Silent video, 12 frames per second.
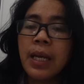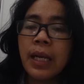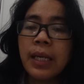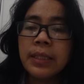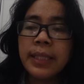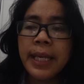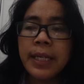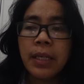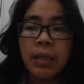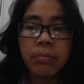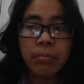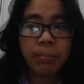and
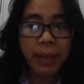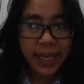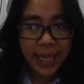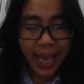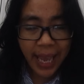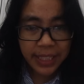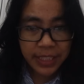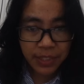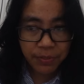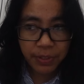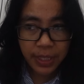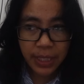then many
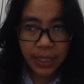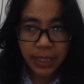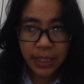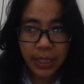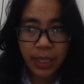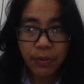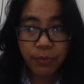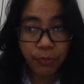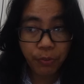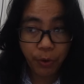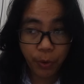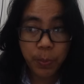activity
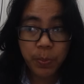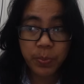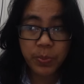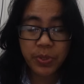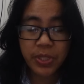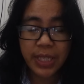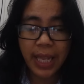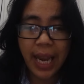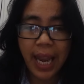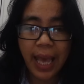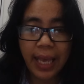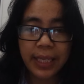verbs
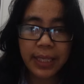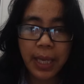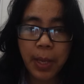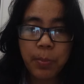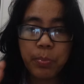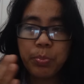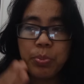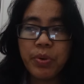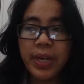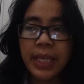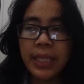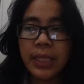like
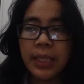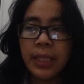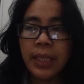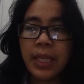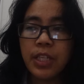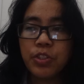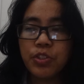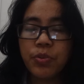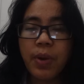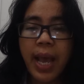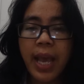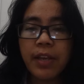bring,
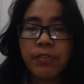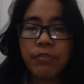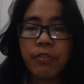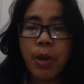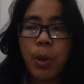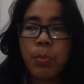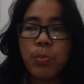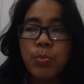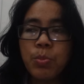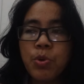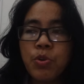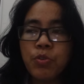drive,
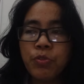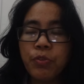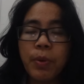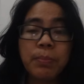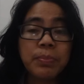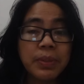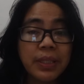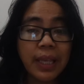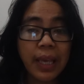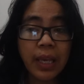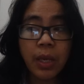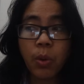move,
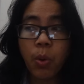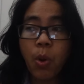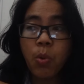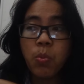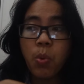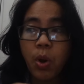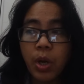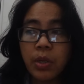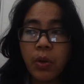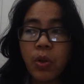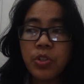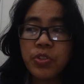play, or walk
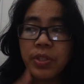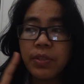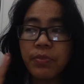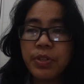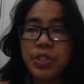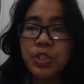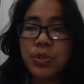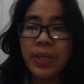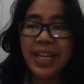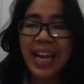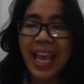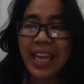also refers to
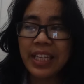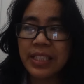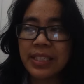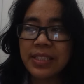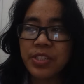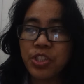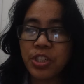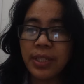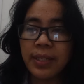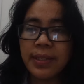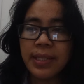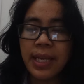an
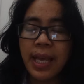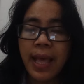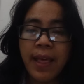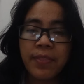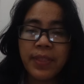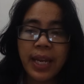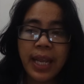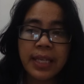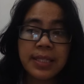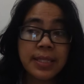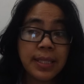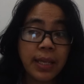action that
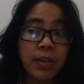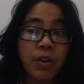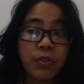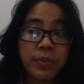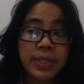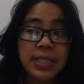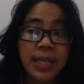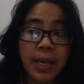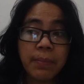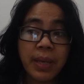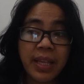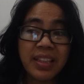extends over
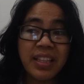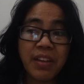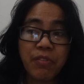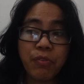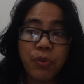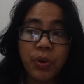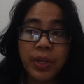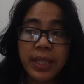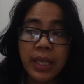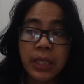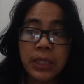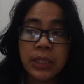time, and therefore
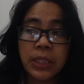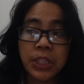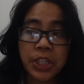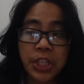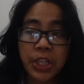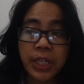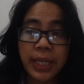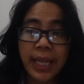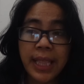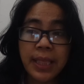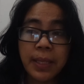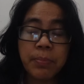they occur
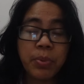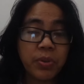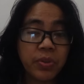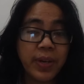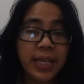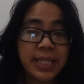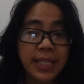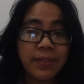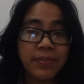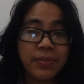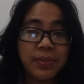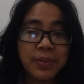in the progressive.